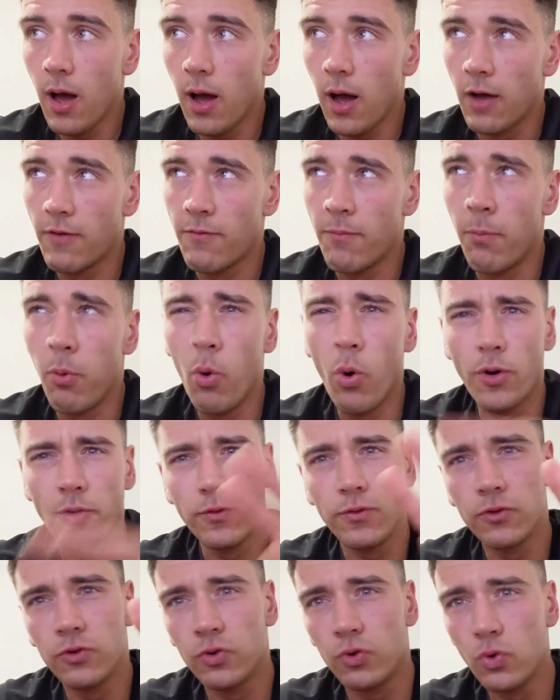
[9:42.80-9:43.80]
I've
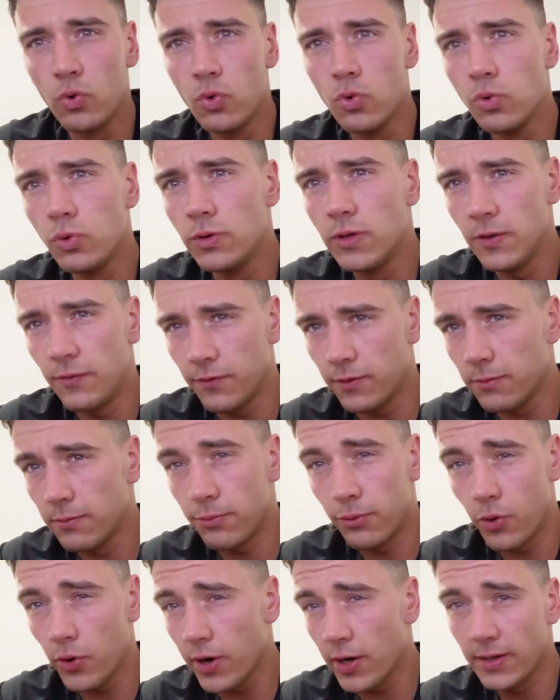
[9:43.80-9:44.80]
bought 2 different
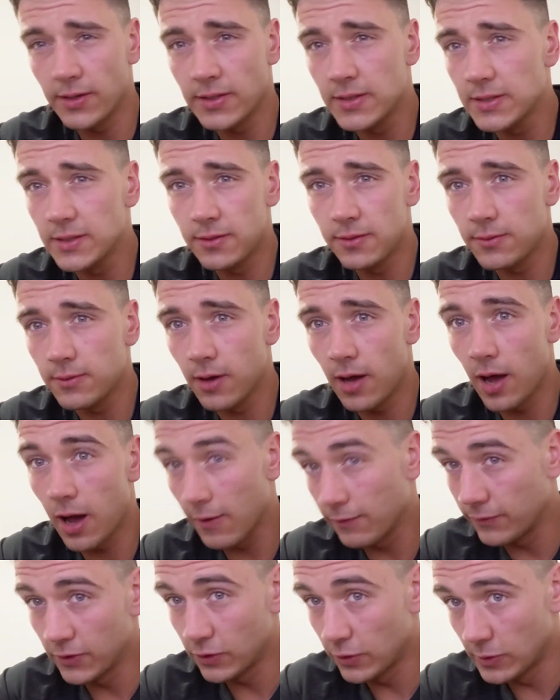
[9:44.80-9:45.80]
products
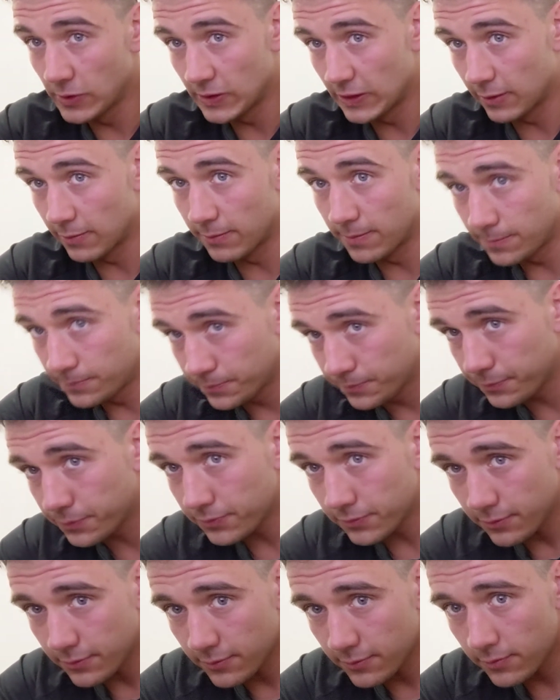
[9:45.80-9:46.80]
after using them.
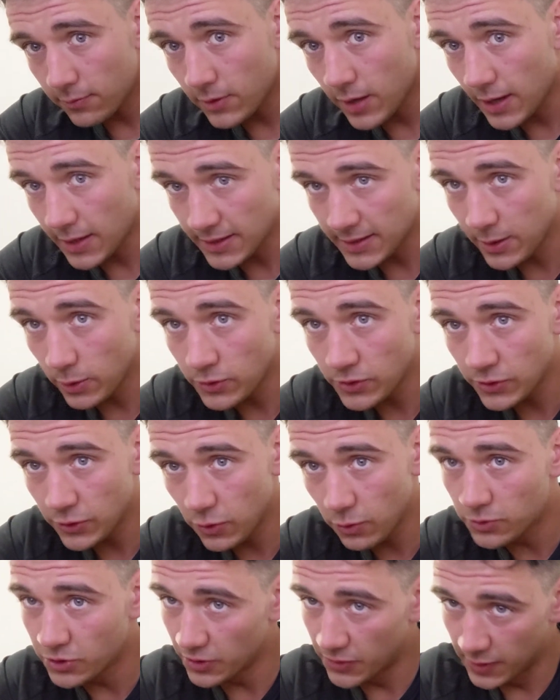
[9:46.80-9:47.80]
Excelsior,
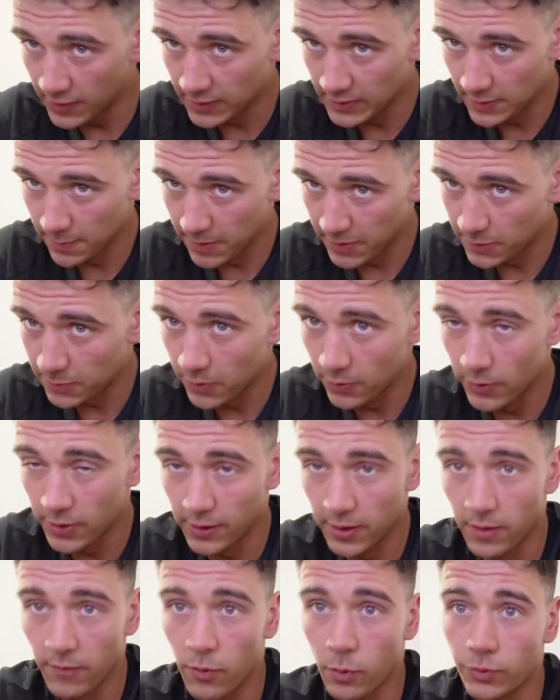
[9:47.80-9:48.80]
which I think is the best
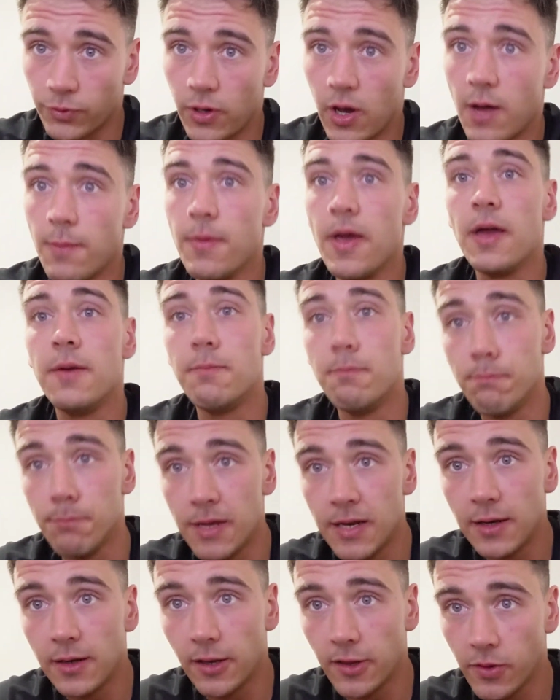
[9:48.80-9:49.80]
pre-workout of all time.
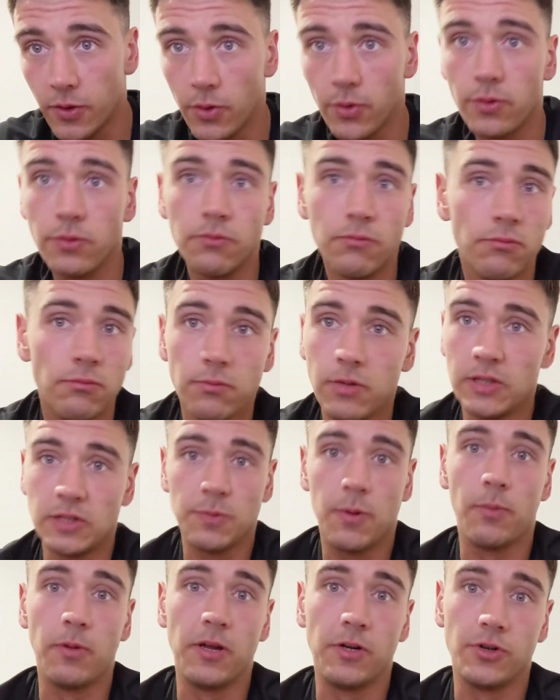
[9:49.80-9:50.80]
Admittedly though, it's
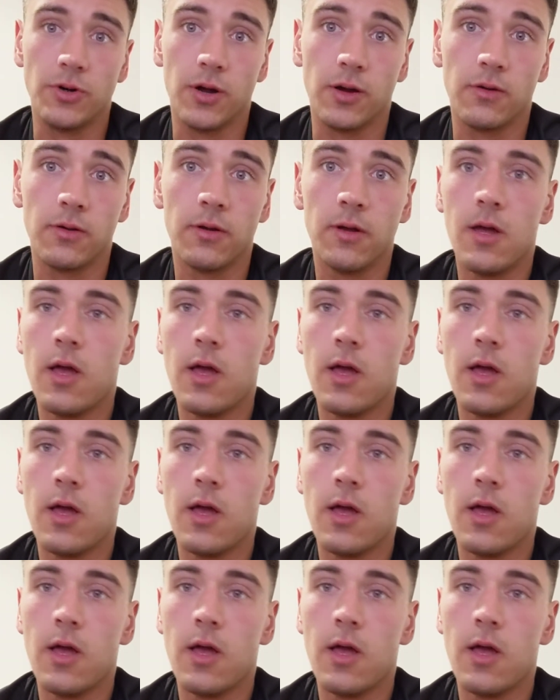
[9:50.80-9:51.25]
probably a drug.